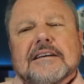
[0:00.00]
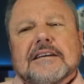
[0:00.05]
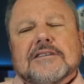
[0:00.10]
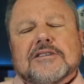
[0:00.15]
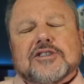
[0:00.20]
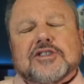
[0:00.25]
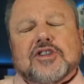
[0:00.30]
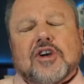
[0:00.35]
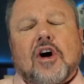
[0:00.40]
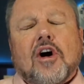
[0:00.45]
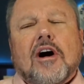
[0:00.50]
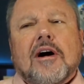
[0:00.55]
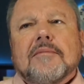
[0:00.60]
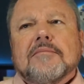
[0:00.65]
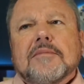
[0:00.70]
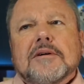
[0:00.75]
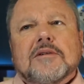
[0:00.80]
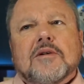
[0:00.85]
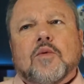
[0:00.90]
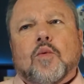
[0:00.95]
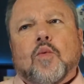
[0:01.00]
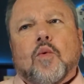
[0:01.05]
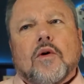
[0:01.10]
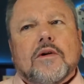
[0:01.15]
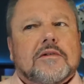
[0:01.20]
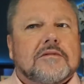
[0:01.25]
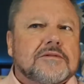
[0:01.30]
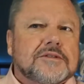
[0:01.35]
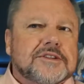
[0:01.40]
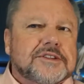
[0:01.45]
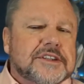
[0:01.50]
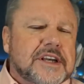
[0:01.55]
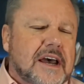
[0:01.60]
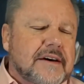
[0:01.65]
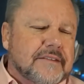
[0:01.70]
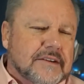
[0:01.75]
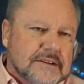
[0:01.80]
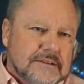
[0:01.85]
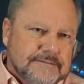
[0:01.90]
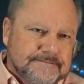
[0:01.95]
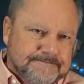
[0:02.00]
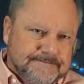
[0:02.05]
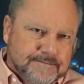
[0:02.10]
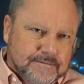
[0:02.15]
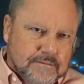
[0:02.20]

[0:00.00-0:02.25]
Psalm 107,